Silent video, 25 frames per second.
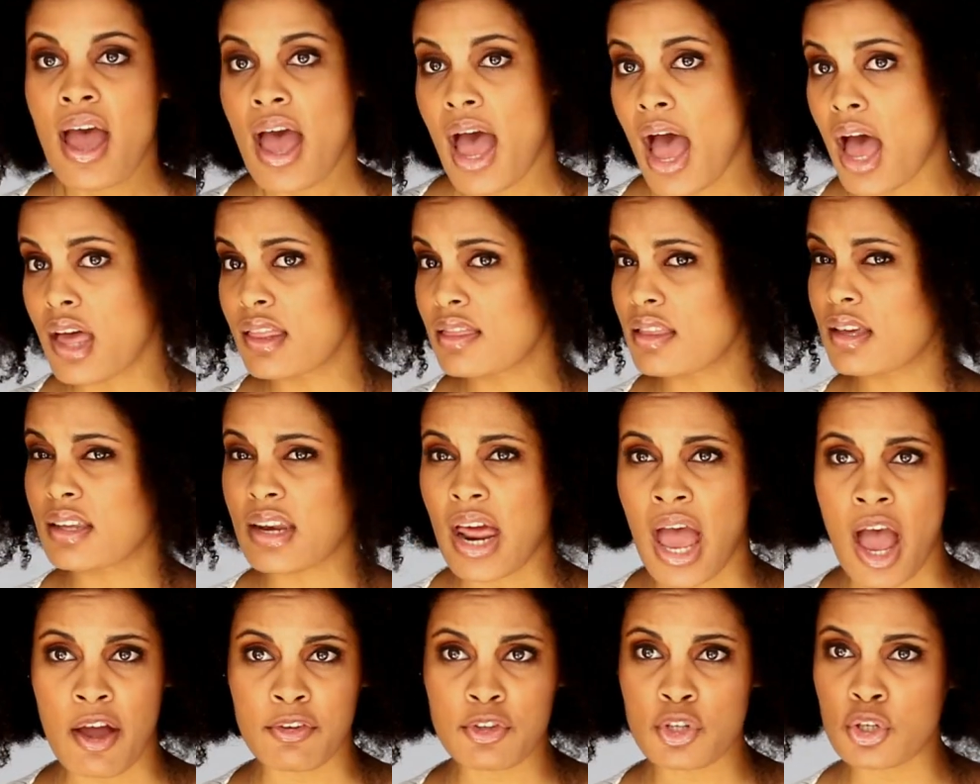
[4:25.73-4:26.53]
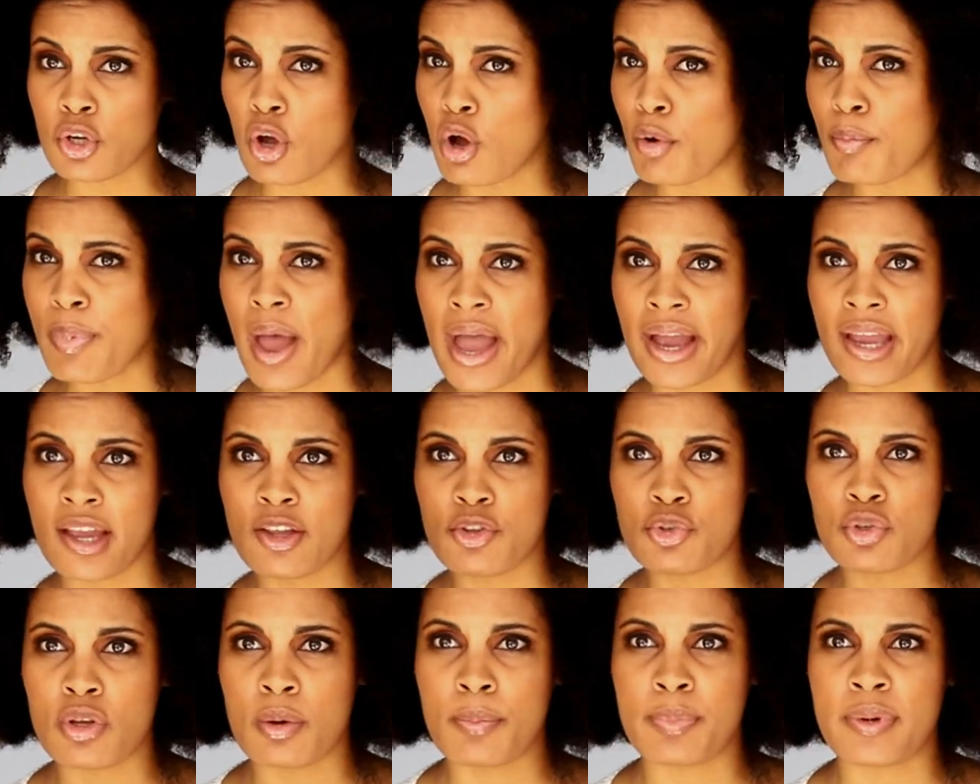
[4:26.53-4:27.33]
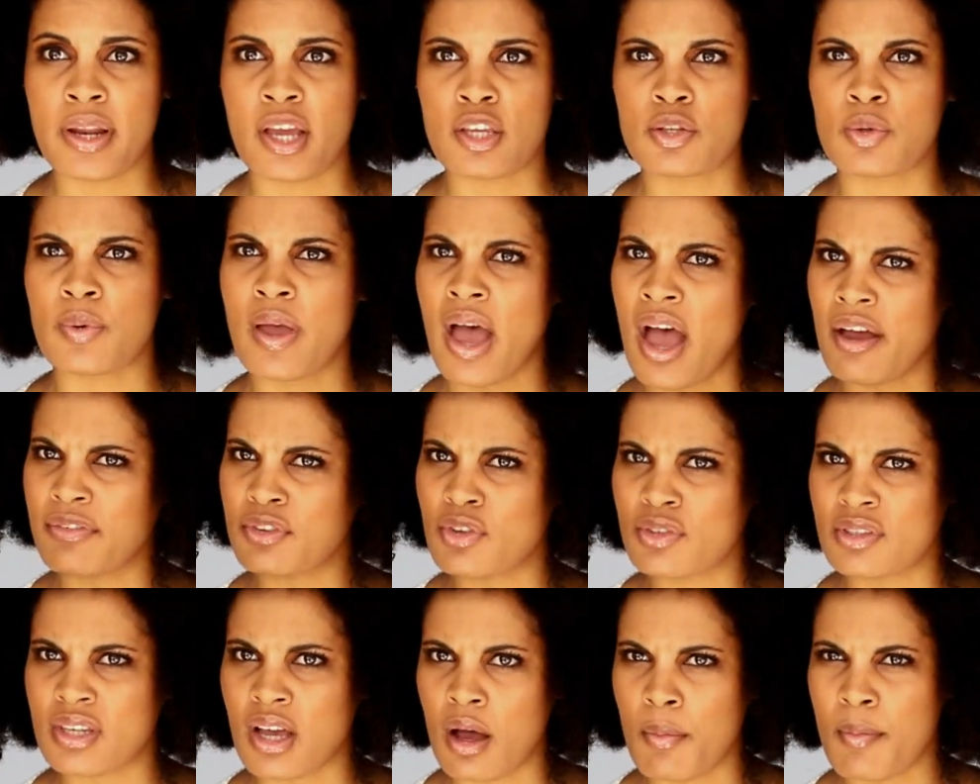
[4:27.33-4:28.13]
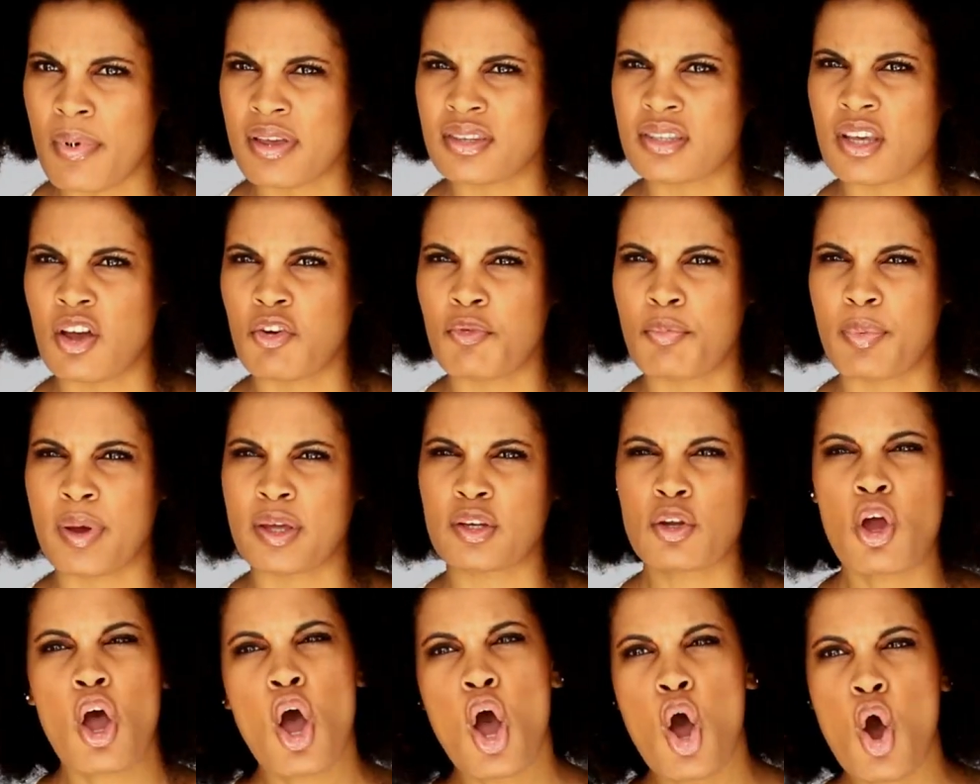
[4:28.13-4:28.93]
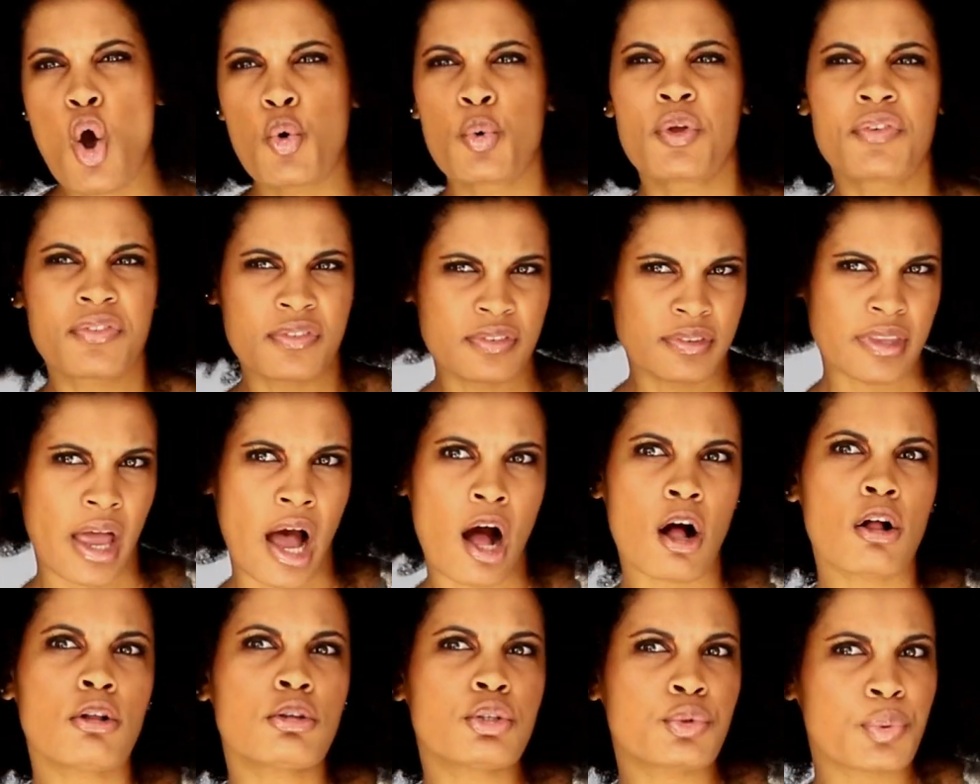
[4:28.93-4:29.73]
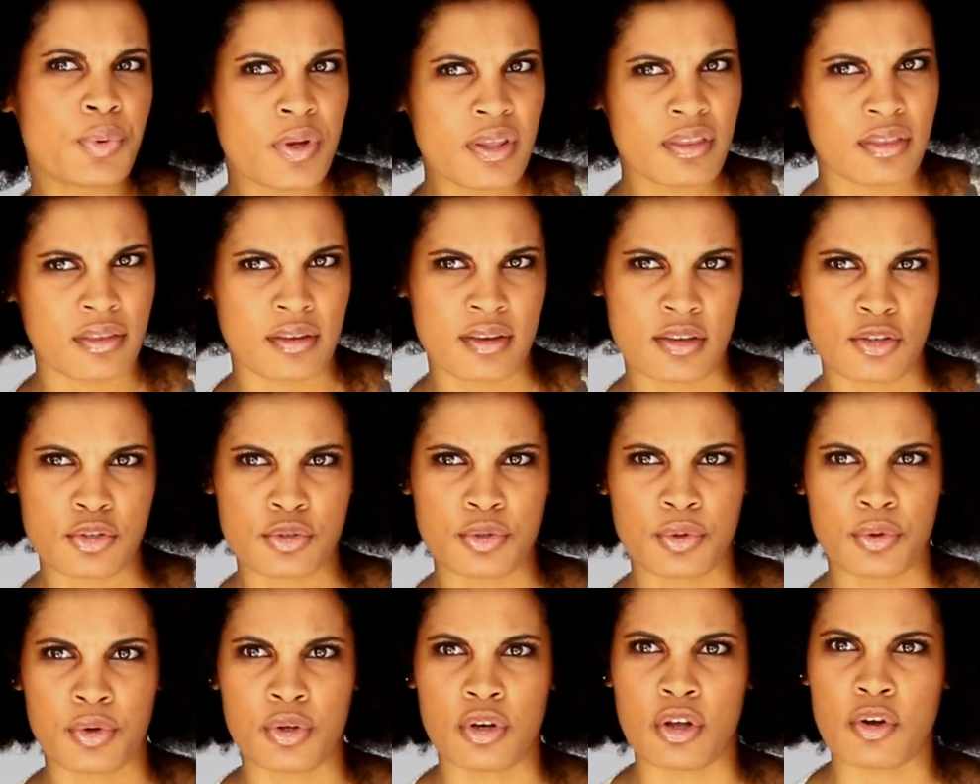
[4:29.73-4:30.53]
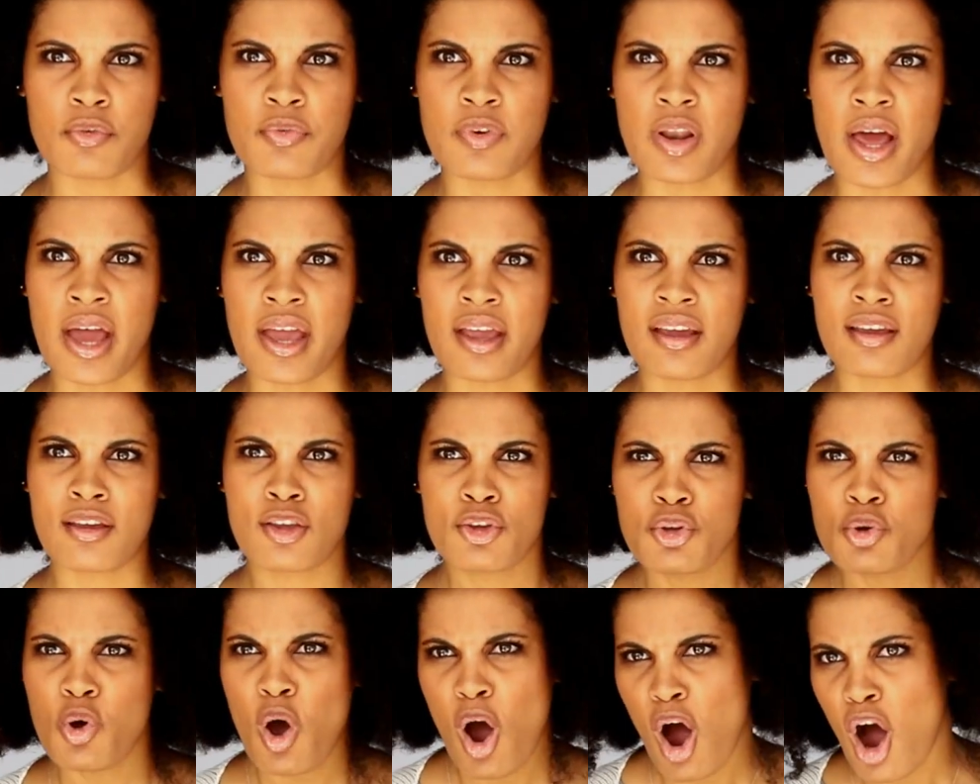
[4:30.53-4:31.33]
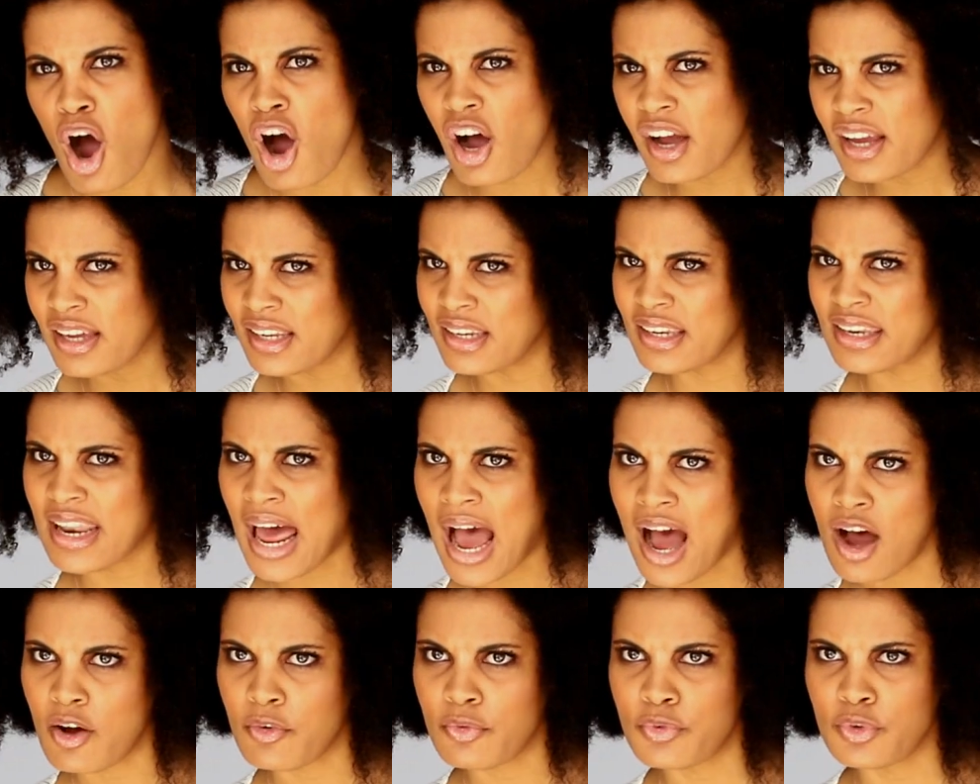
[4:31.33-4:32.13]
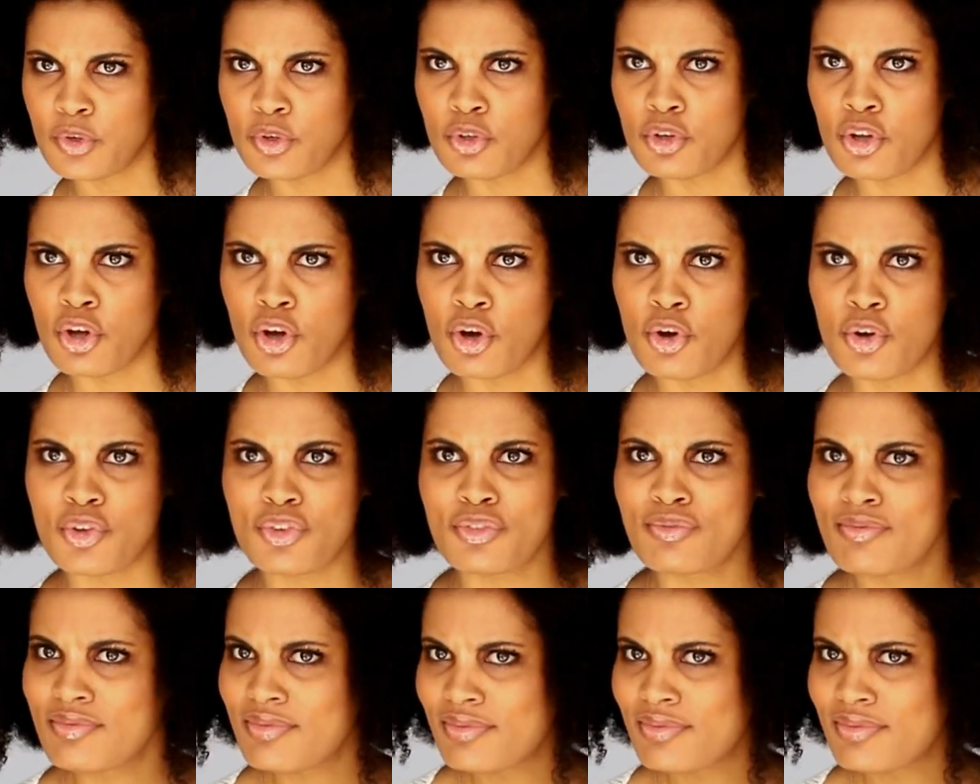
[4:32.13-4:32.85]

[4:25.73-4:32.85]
And then I have to go back into a place where I have to tell myself, but we've dealt with this sort of like, you are enough, you know.